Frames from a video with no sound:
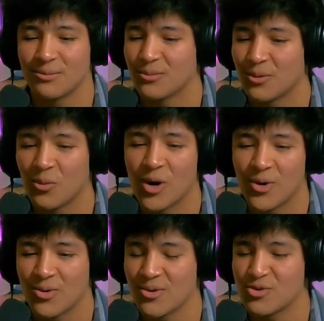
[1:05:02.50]
water
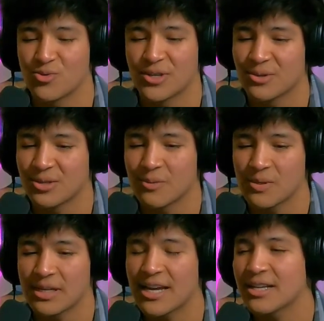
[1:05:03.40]
or drink or
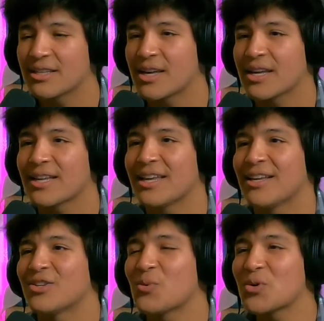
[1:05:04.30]
something, and it's like, and
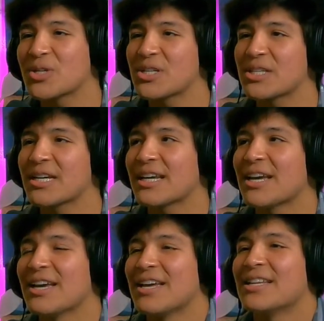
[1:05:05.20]
it's worse because it's like
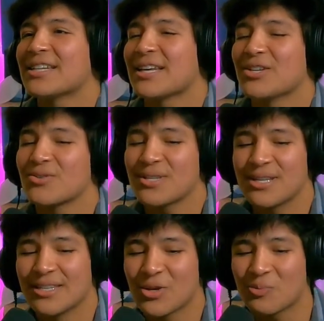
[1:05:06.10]
injury to
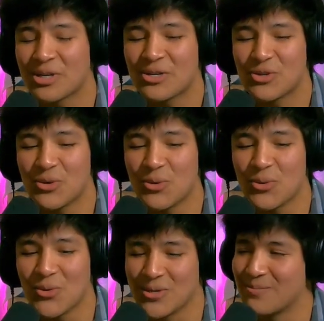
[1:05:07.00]
insult because
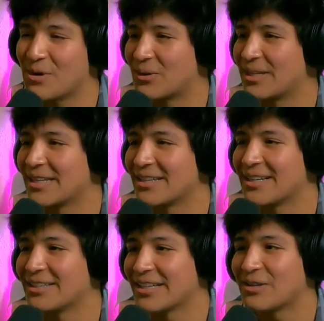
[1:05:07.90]
you spilled it, and
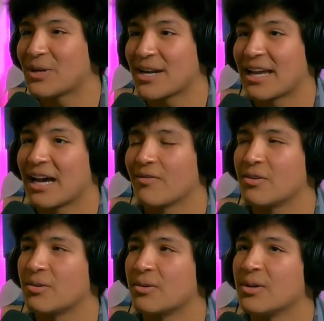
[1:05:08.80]
like you kind of have
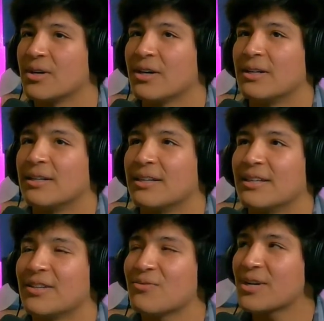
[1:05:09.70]
to.
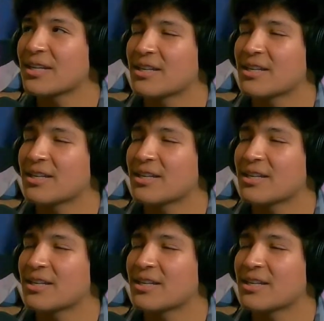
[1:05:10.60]
It's funny.